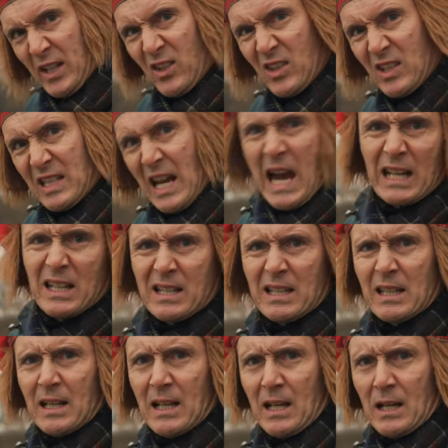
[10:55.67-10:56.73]
stags
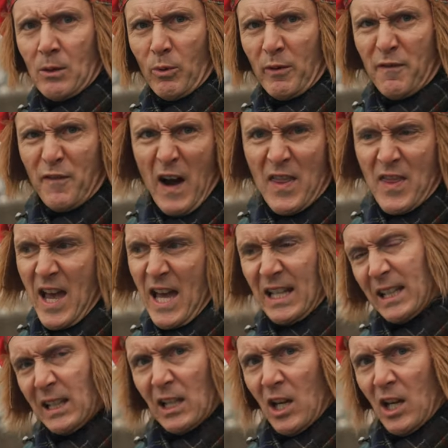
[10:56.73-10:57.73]
would find their little